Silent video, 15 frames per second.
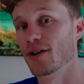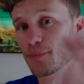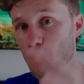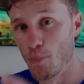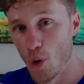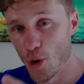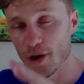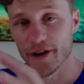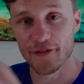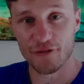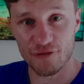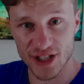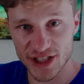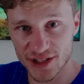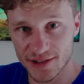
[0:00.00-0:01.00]
more
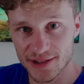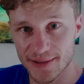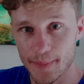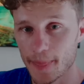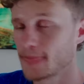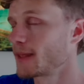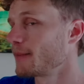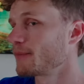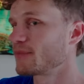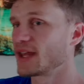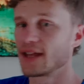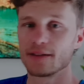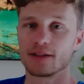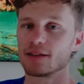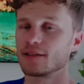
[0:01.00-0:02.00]
efficient,
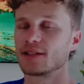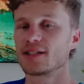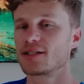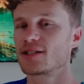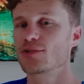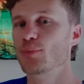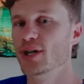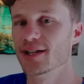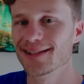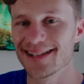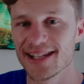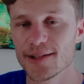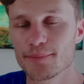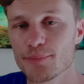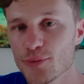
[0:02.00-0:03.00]
then this is where
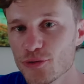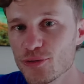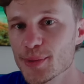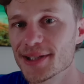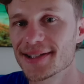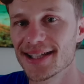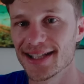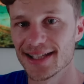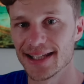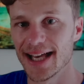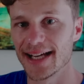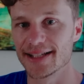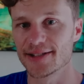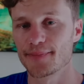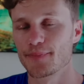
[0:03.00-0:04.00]
the improvement
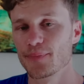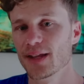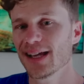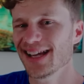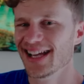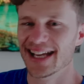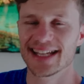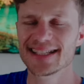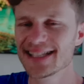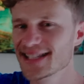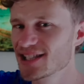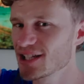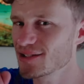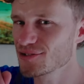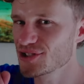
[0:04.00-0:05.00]
lies. And this is
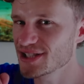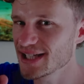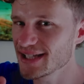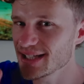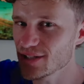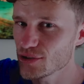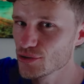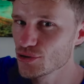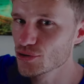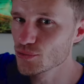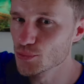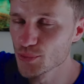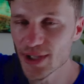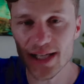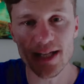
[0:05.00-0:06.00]
not to say that you should
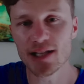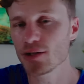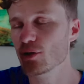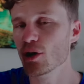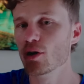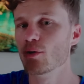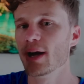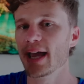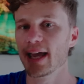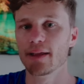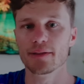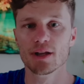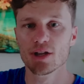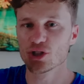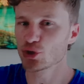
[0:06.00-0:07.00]
really go
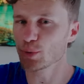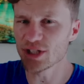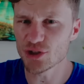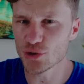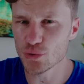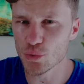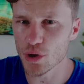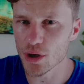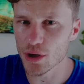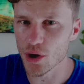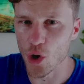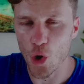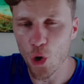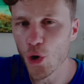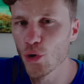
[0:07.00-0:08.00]
and switch to a
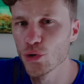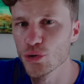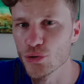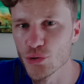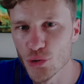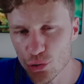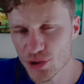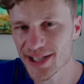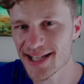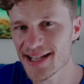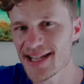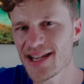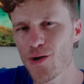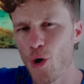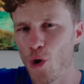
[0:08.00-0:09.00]
whole new
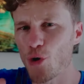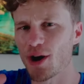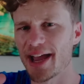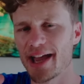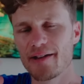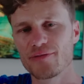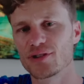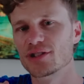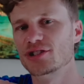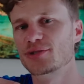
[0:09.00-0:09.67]
technique or have a